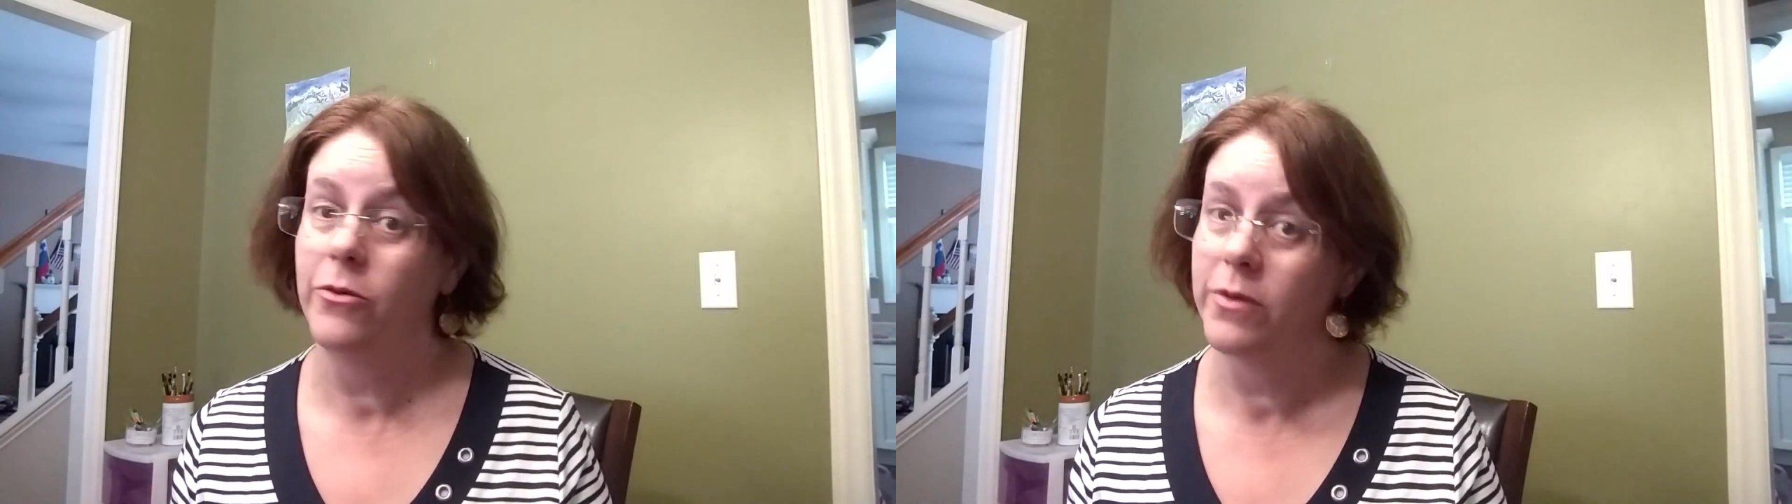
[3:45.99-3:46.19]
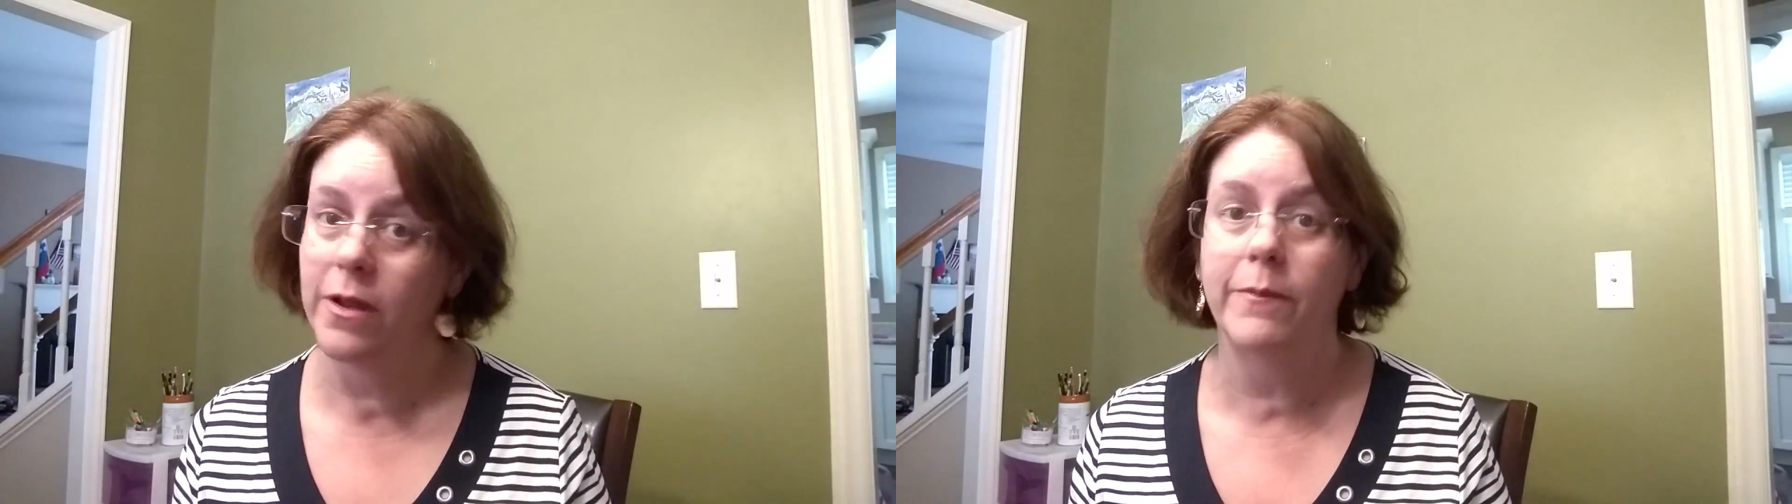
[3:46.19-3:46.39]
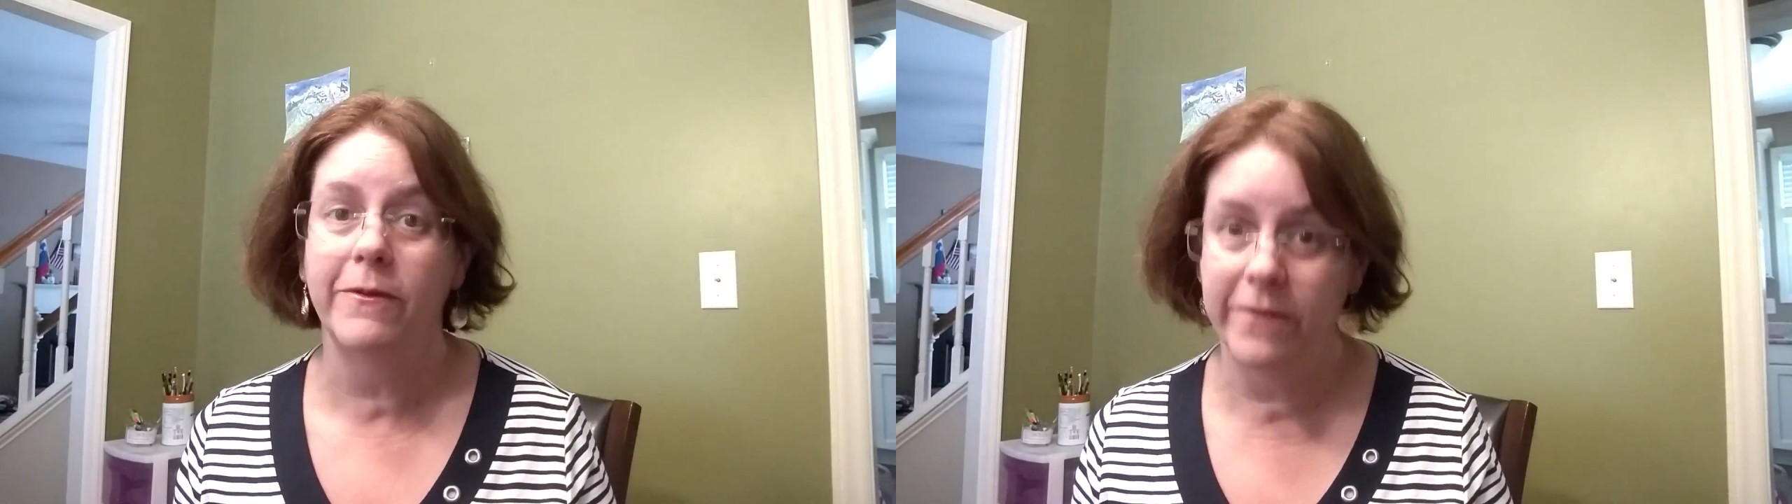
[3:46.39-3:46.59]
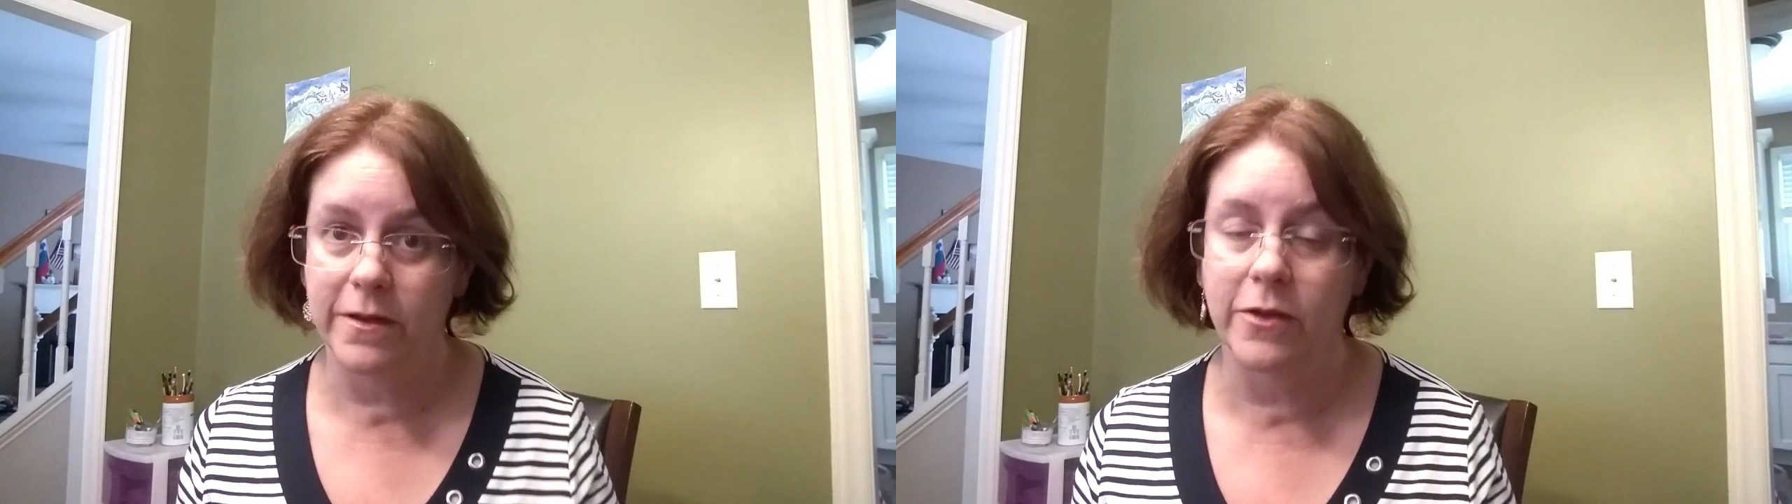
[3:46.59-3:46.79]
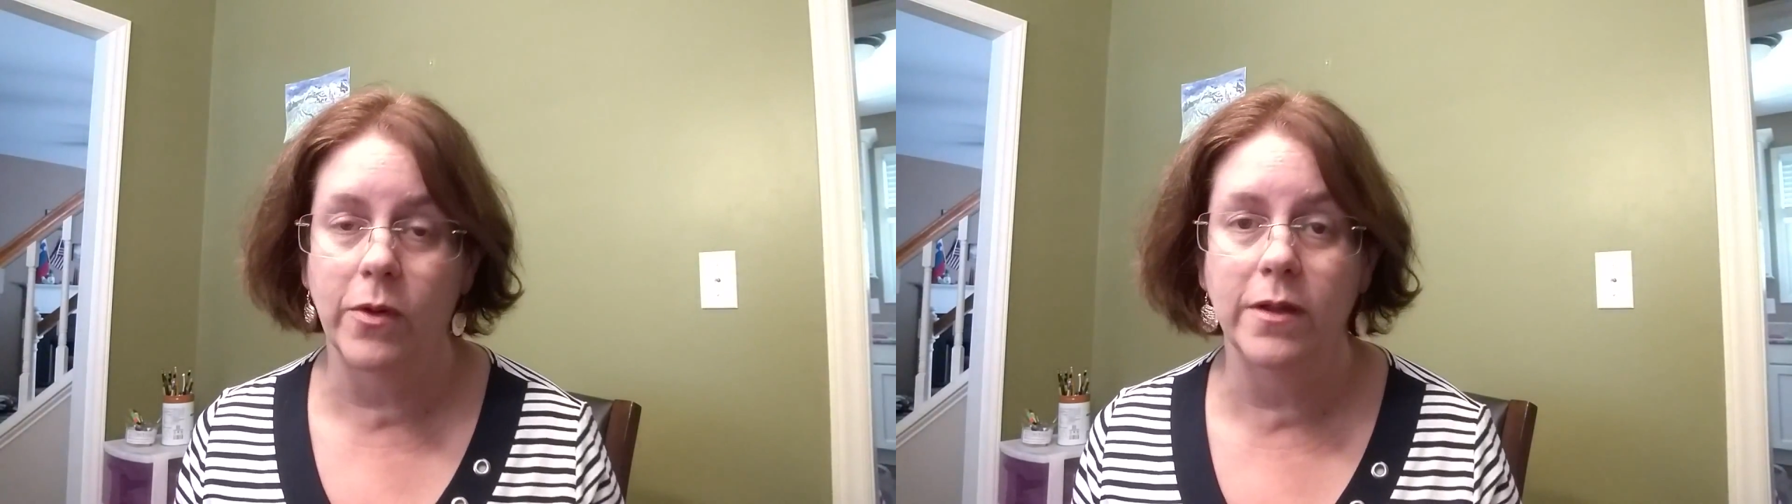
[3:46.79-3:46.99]
You will not be
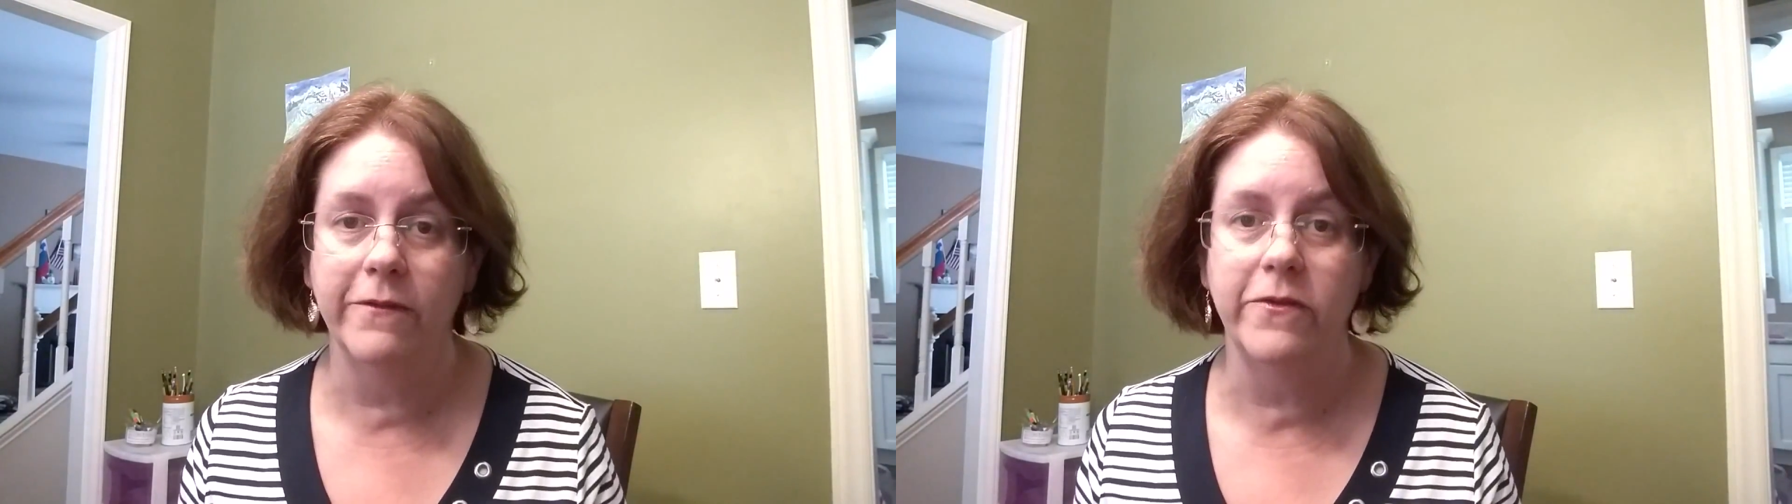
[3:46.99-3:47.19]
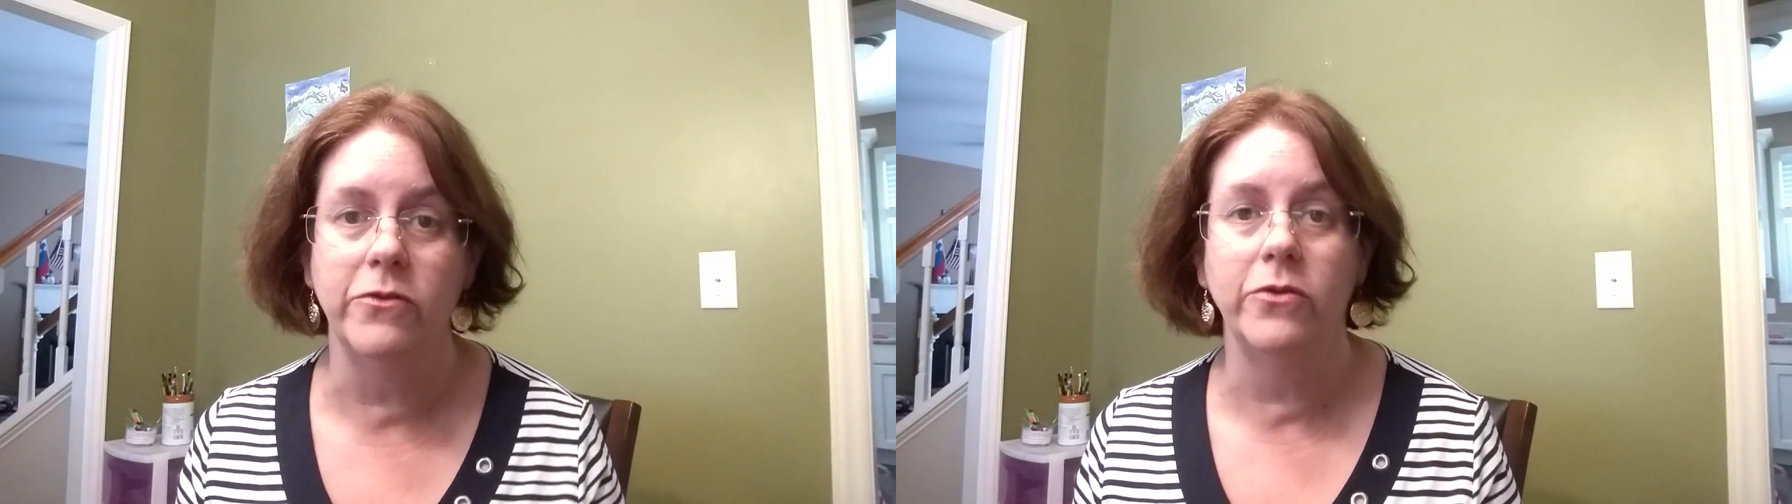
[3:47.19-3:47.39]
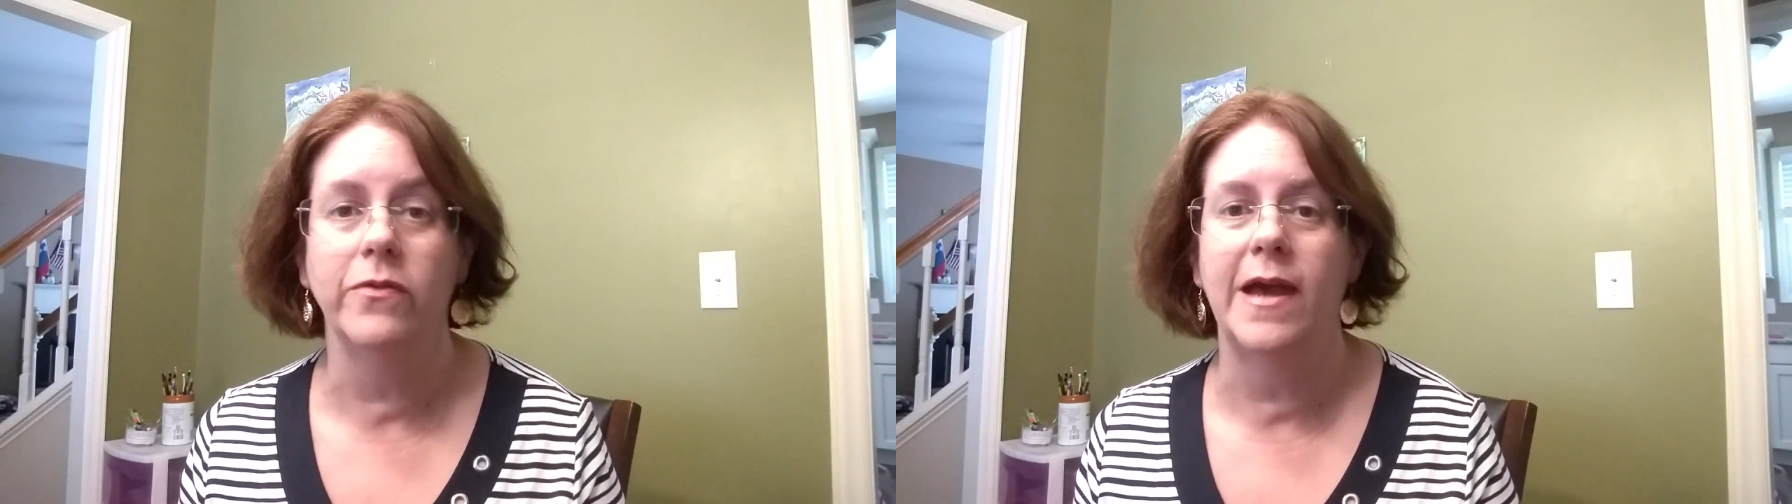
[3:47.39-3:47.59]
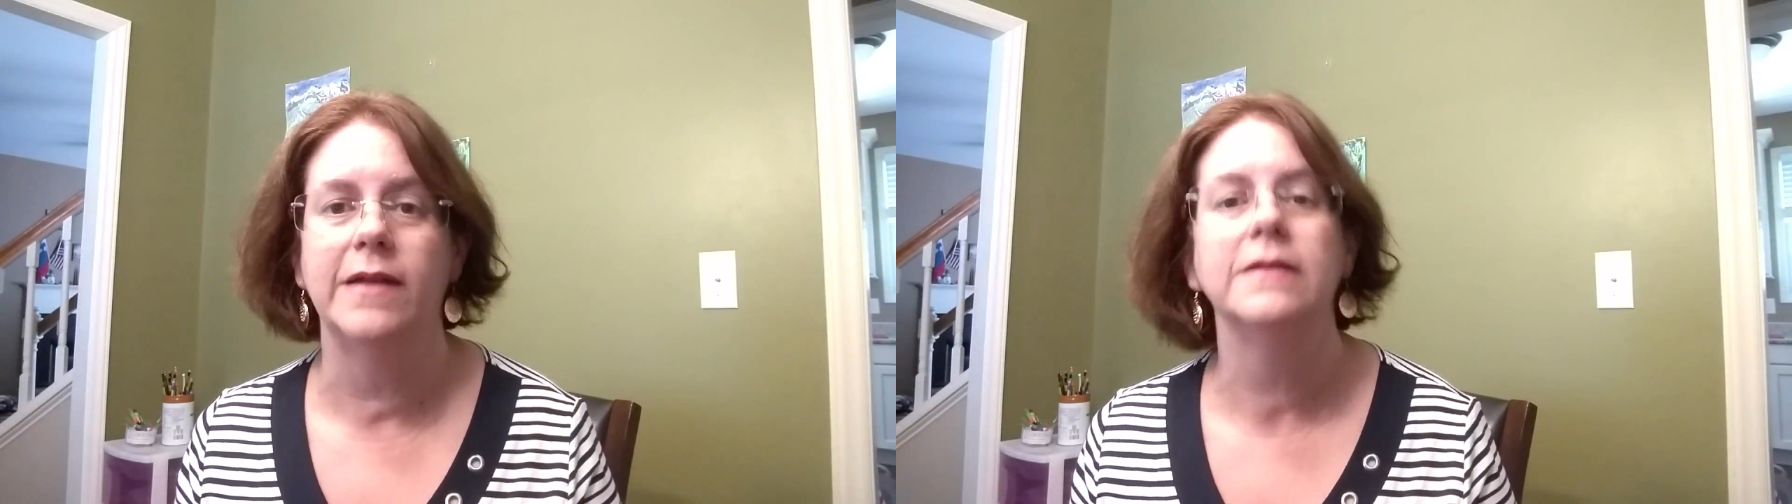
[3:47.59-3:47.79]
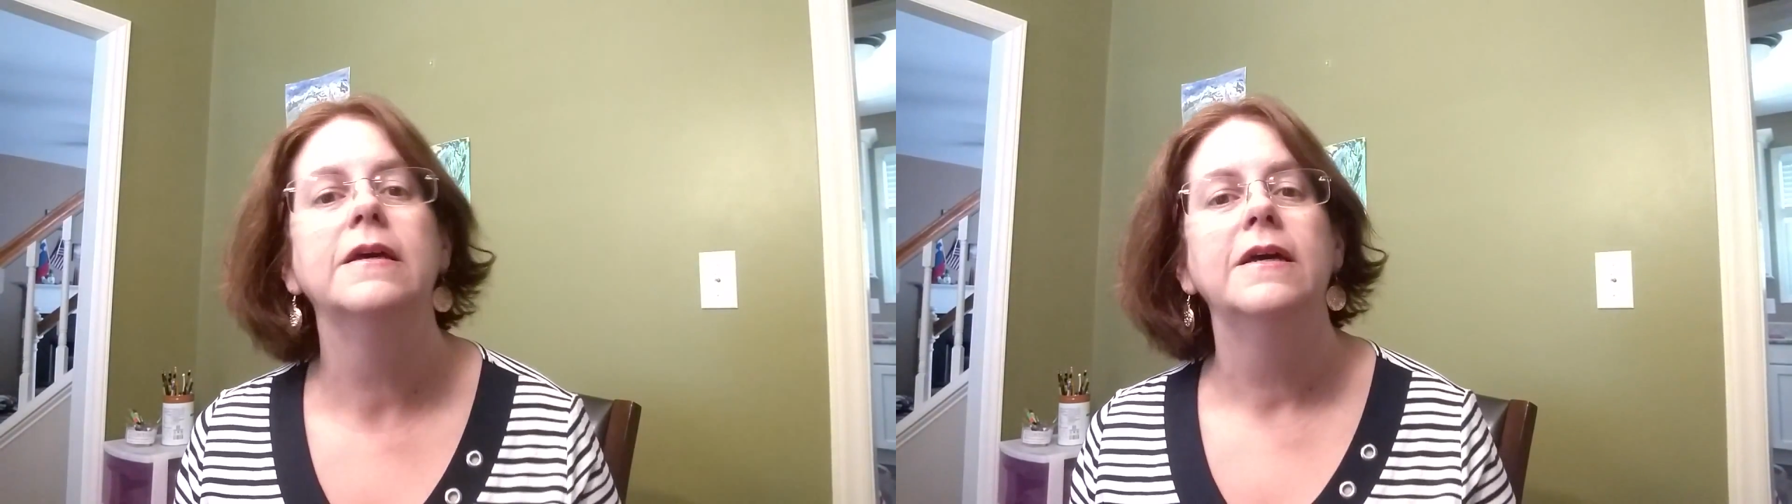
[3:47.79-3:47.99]
feeling well if you do that.